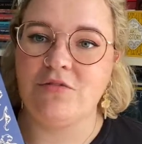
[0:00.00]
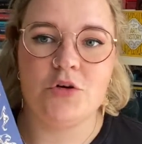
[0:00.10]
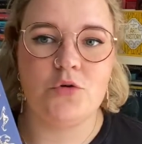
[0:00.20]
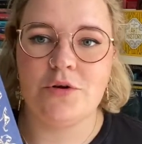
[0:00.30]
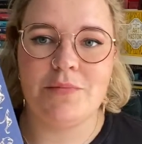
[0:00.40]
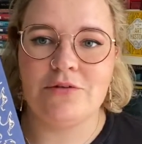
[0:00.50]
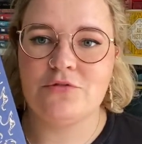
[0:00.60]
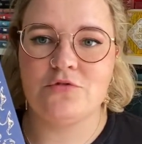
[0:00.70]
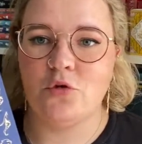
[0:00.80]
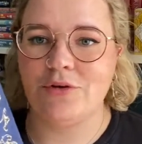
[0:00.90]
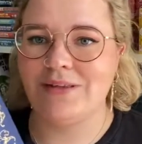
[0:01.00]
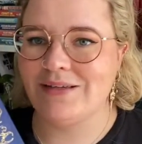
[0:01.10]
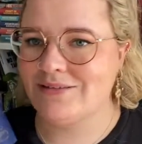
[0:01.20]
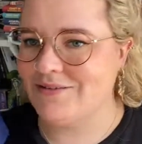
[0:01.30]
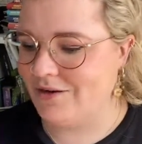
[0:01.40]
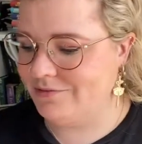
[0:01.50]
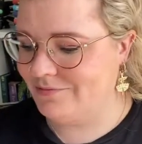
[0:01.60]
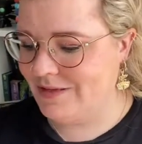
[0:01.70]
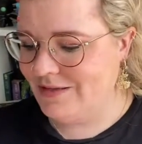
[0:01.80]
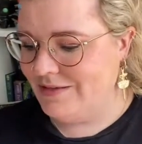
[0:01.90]
a good amount of foiling. So
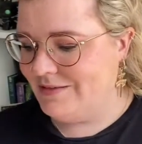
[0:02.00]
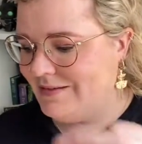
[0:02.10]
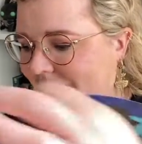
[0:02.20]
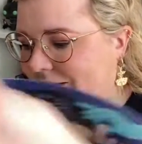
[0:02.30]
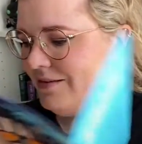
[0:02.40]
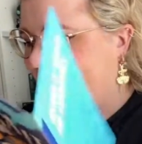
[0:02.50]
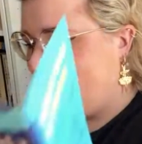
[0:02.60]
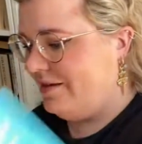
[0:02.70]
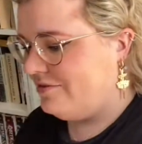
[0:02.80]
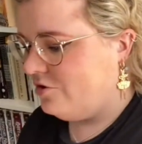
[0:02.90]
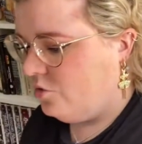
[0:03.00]
that is